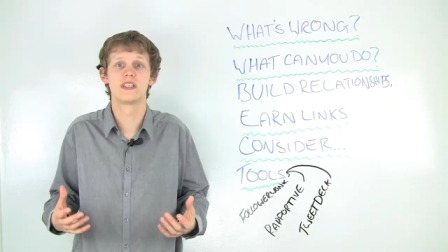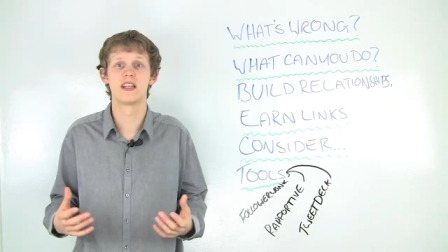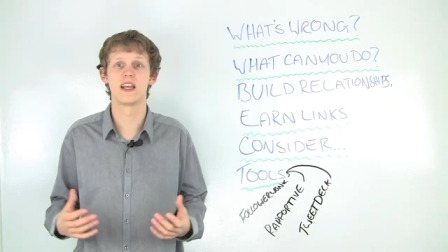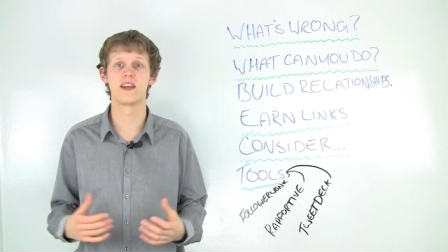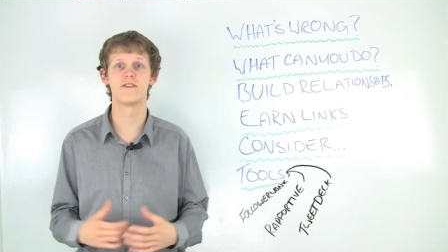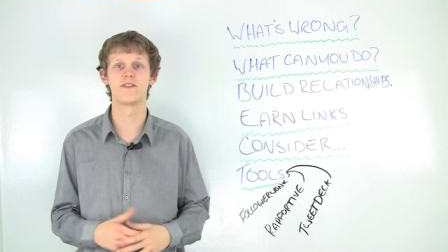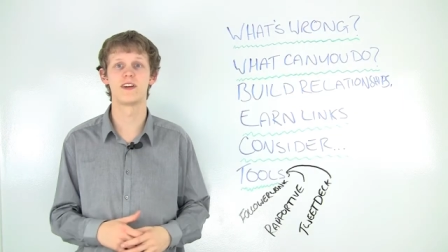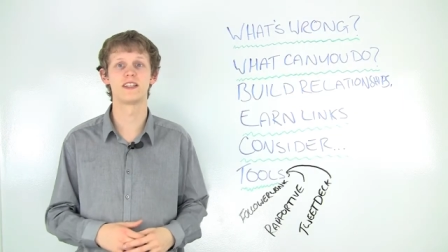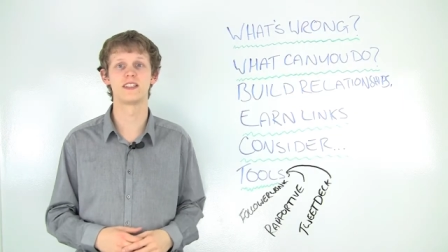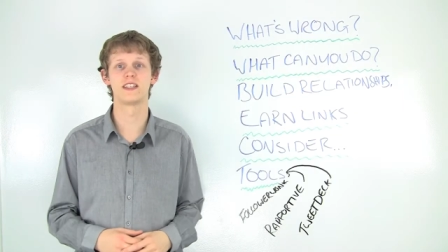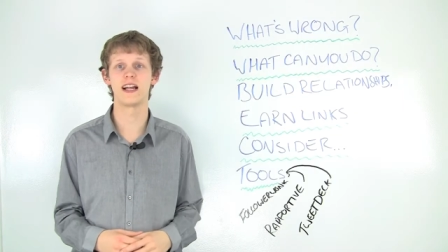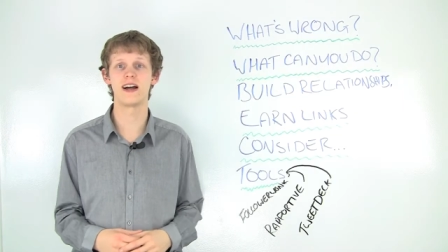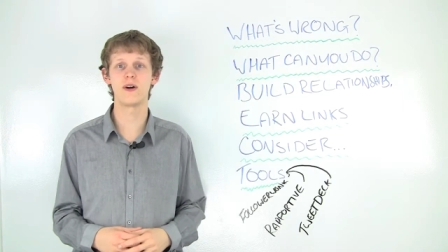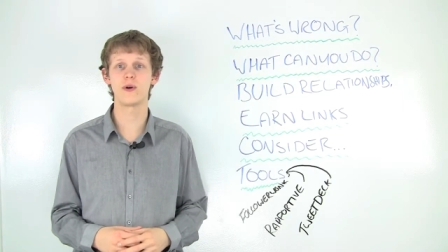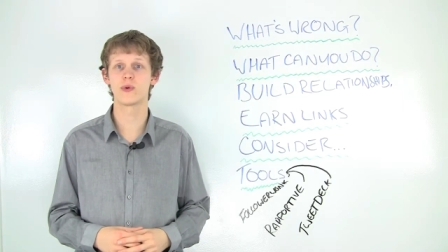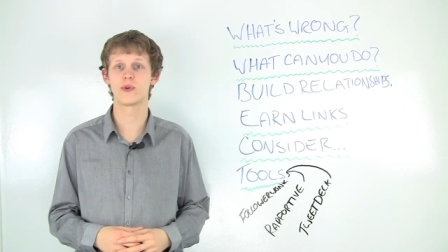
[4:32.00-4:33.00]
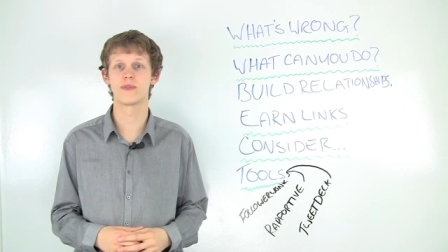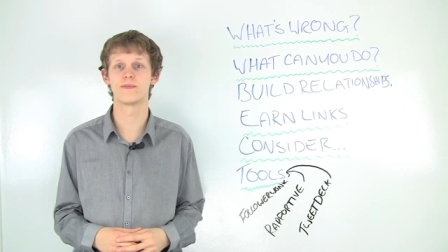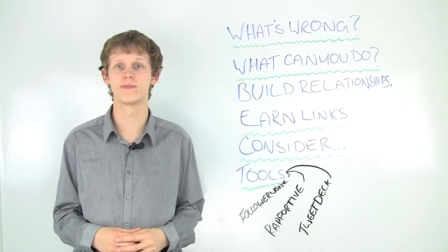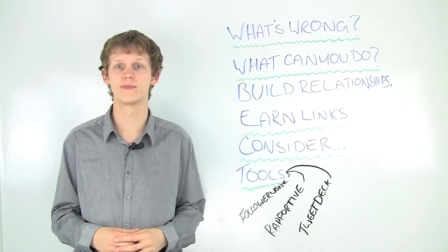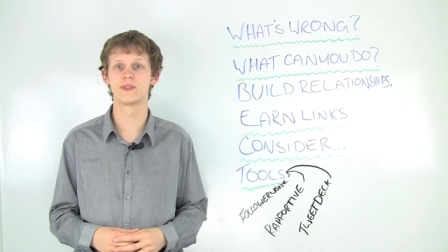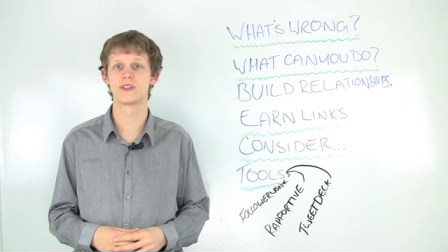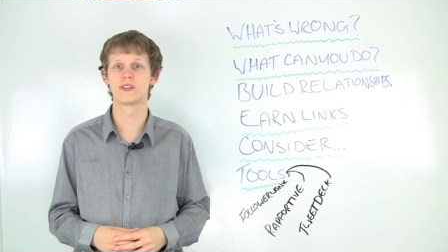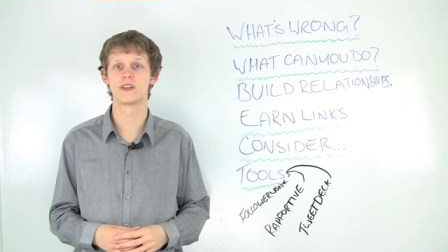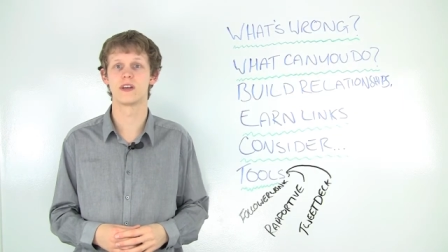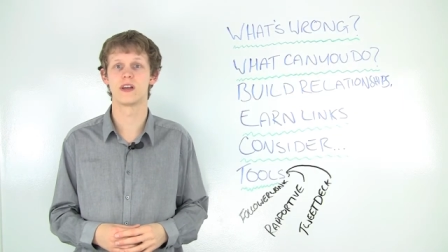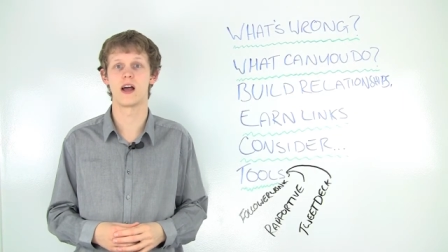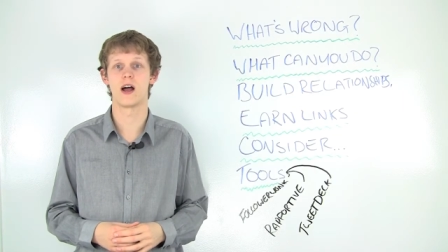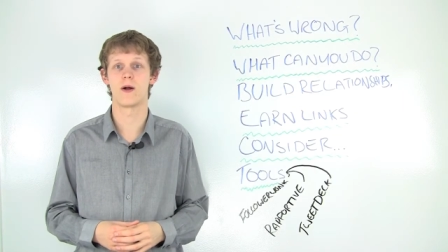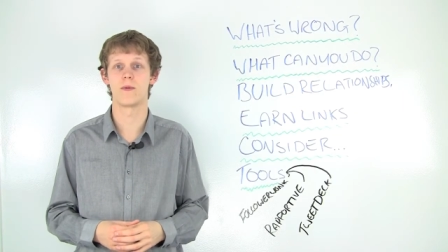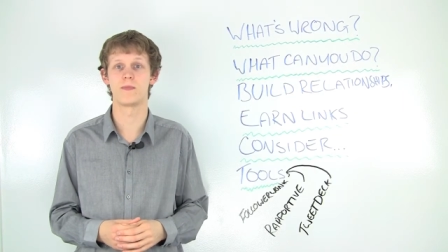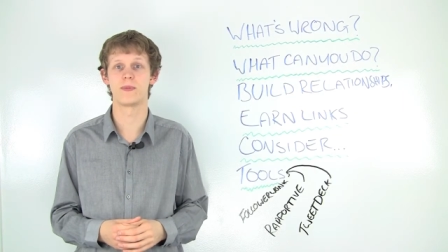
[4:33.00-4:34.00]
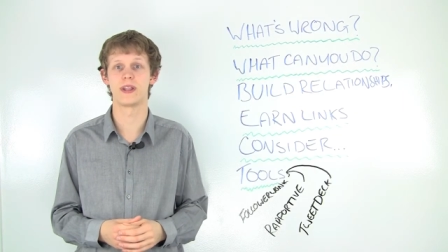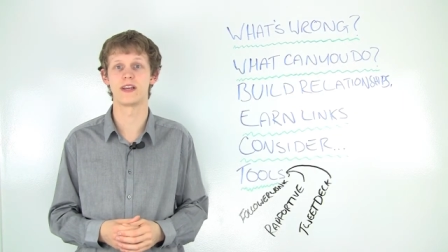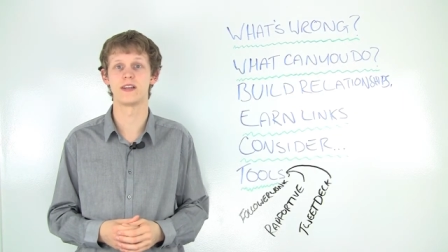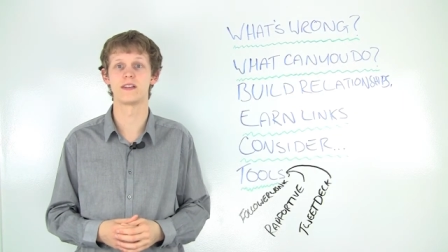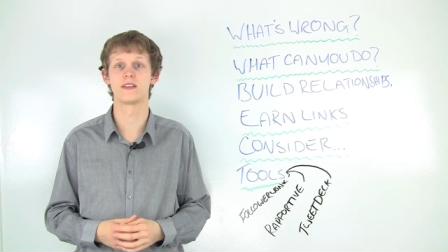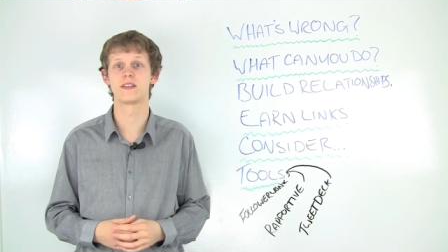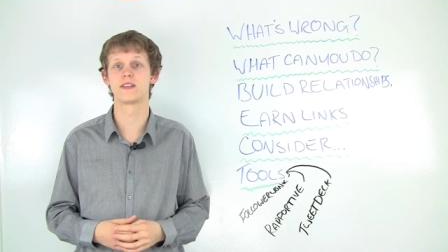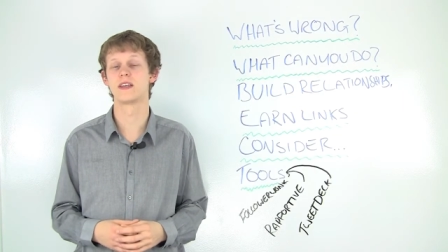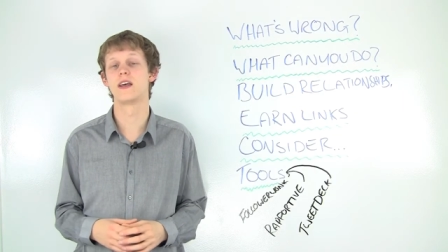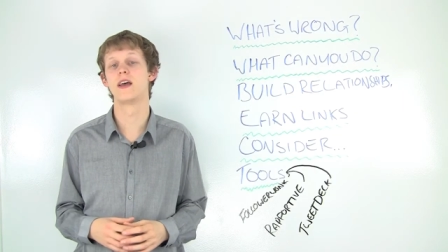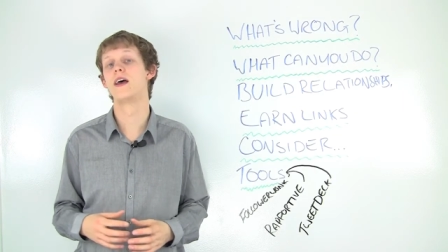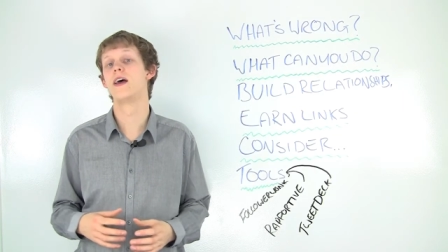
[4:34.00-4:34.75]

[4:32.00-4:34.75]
they invented algorithms updates,